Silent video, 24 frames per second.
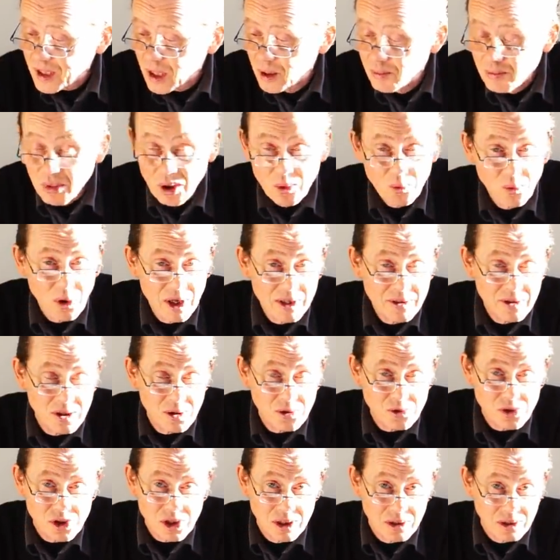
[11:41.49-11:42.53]
but when
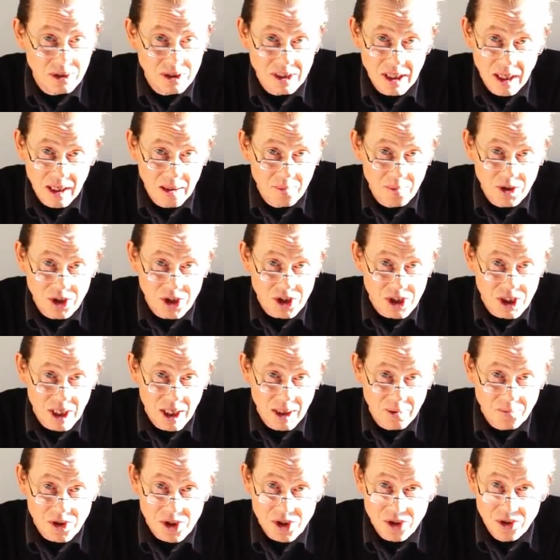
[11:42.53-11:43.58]
those little diamond
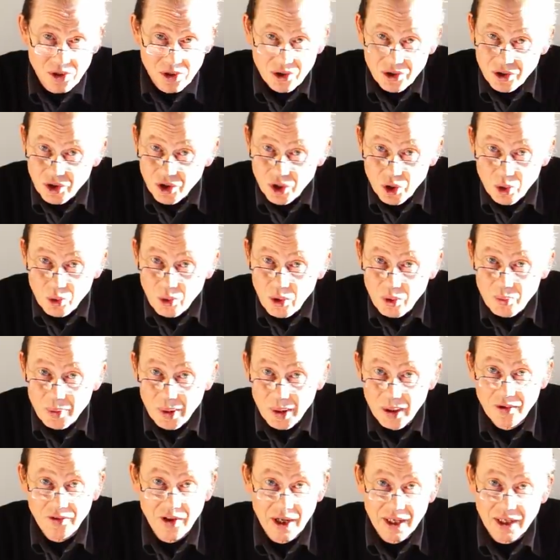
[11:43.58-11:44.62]
shapes do
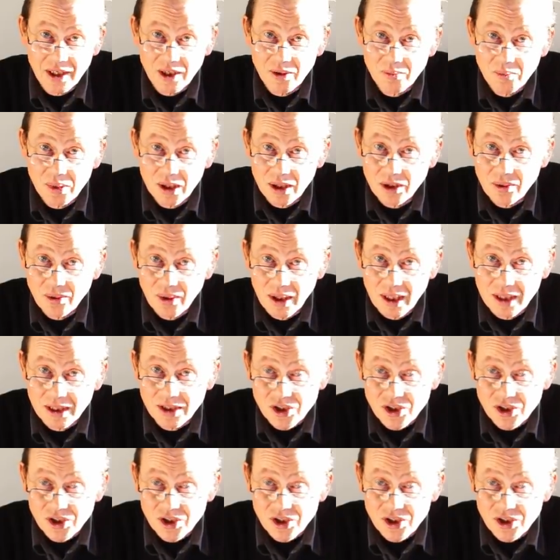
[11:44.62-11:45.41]
appear, they can be quite